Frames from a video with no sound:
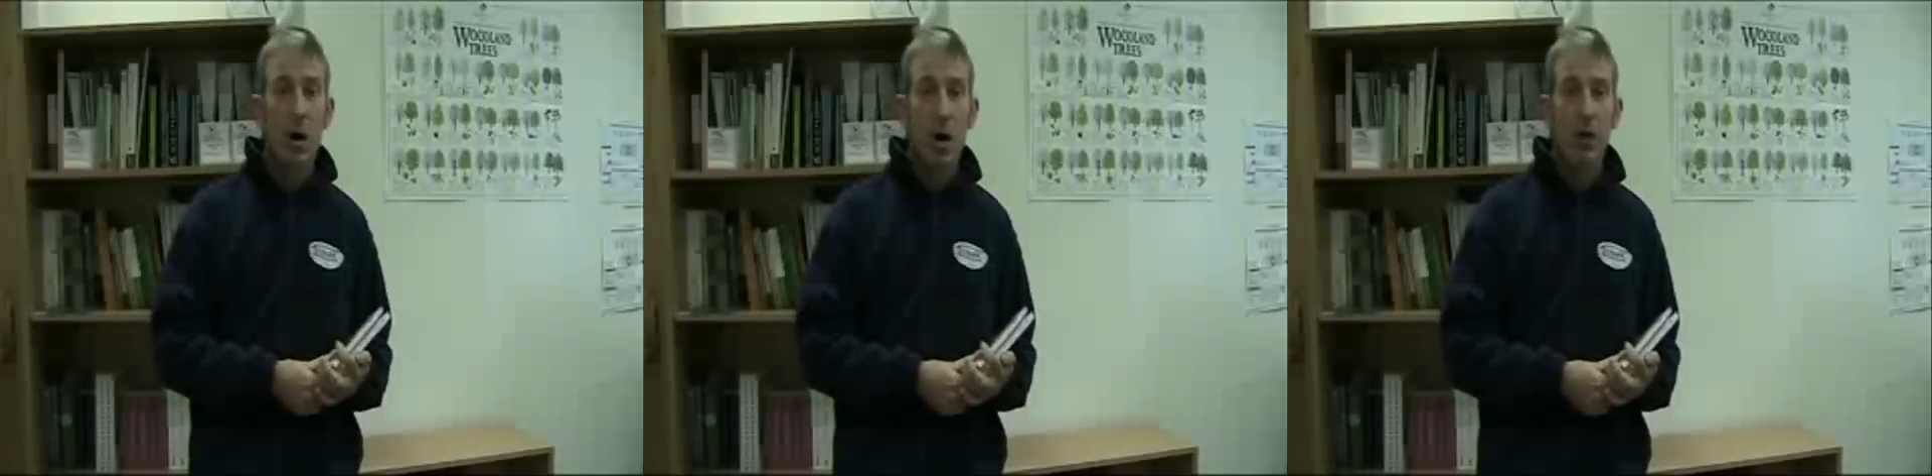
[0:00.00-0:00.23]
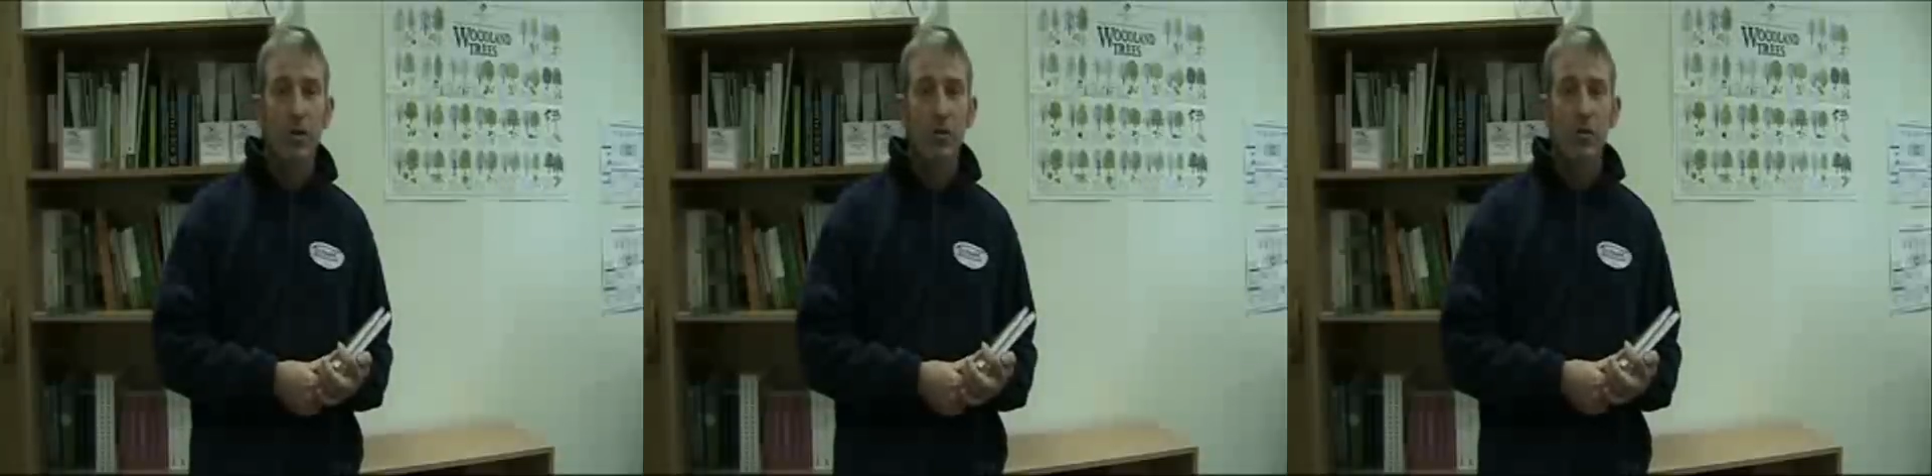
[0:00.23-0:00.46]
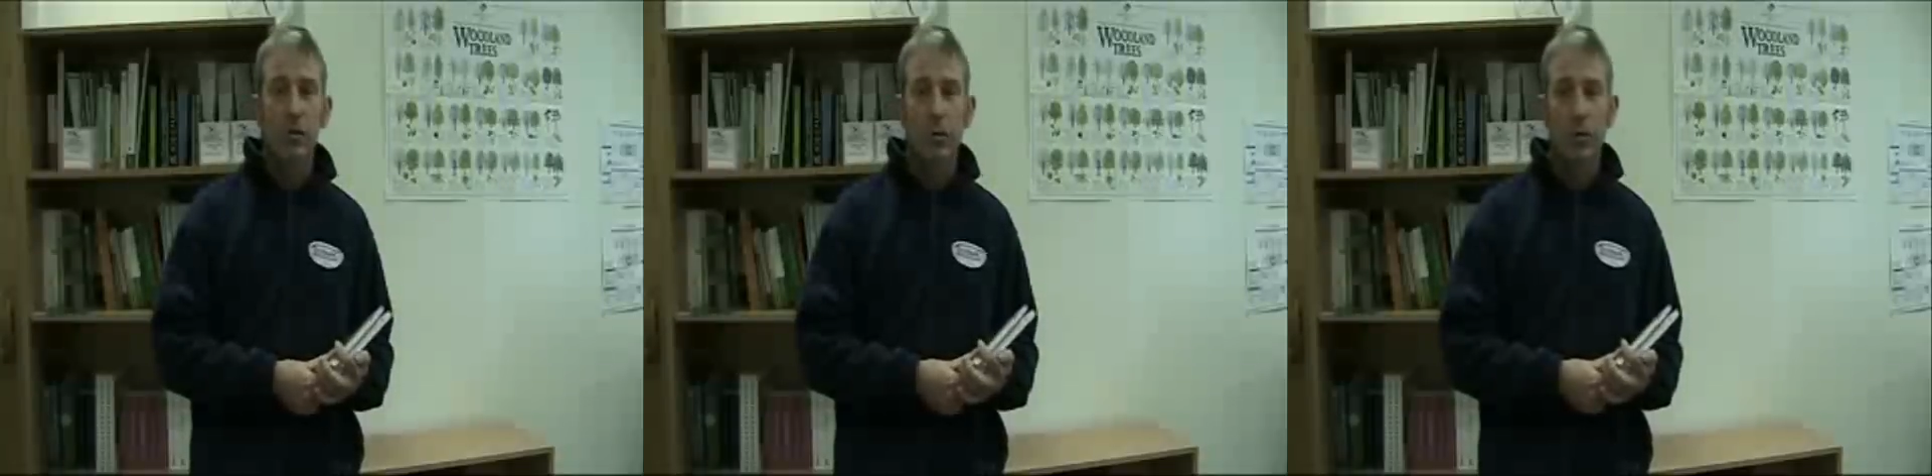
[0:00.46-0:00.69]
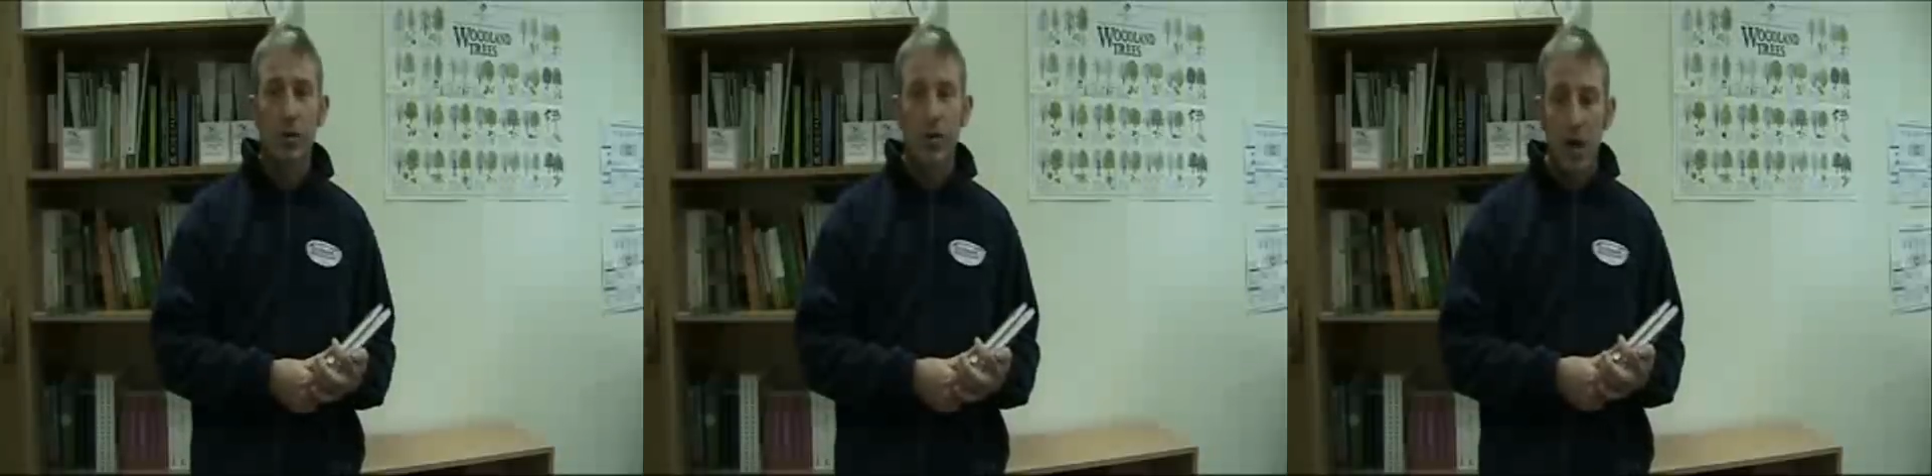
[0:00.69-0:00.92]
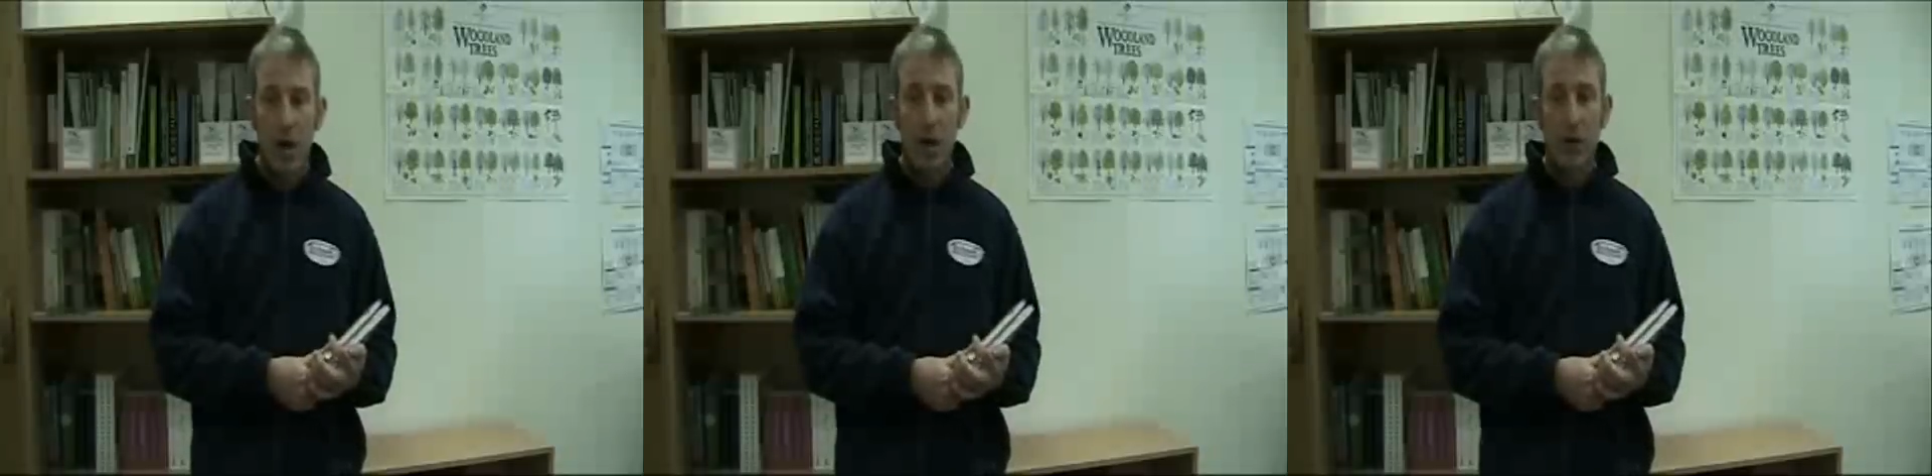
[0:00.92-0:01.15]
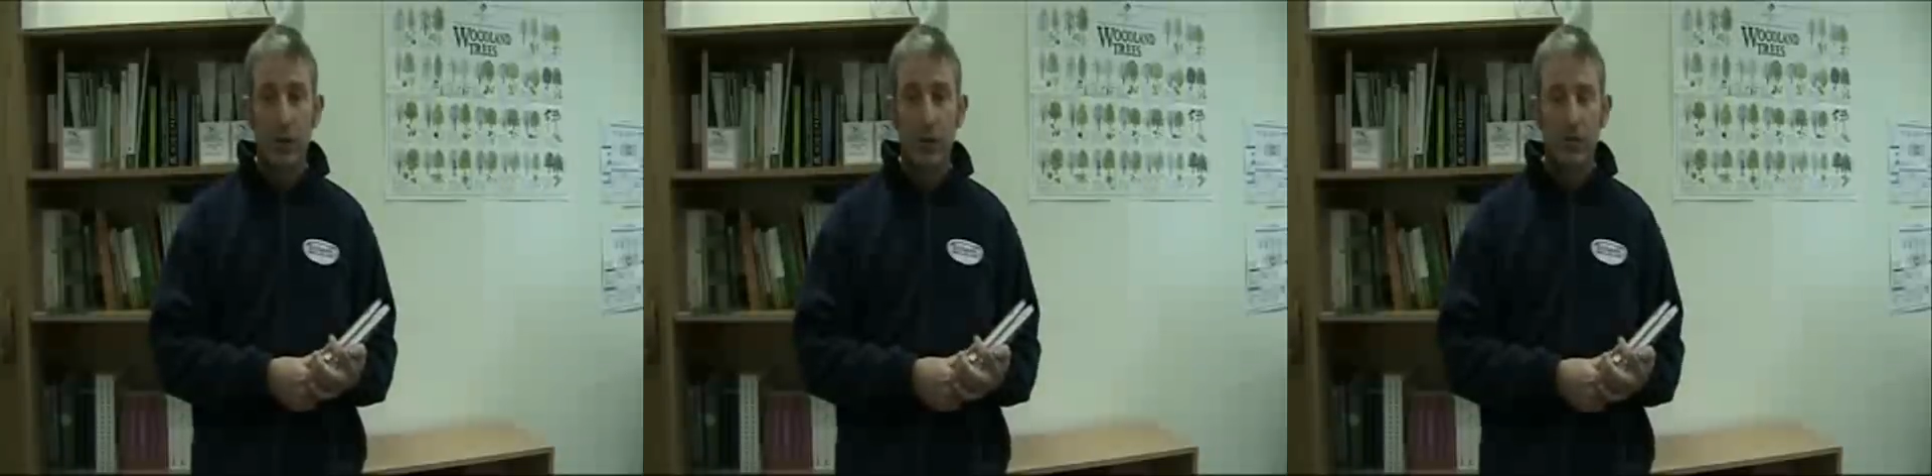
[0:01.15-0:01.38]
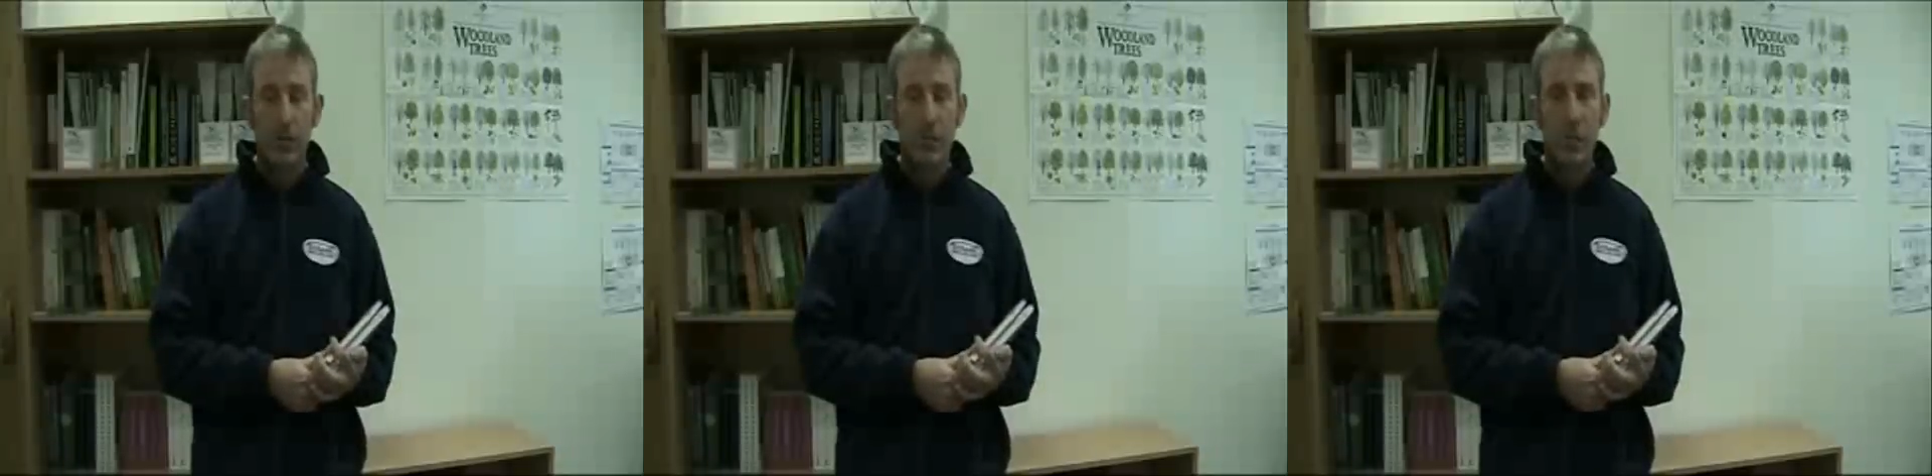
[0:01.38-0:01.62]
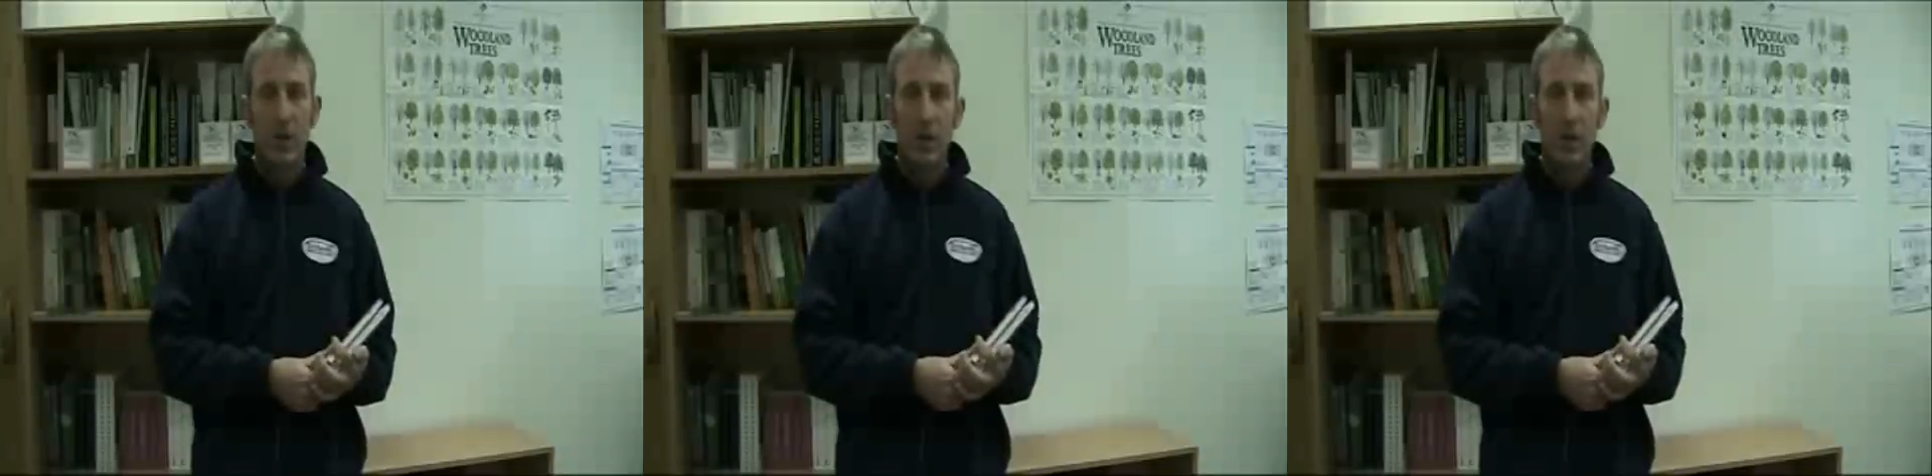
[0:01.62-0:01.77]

Ireland and Northern Ireland.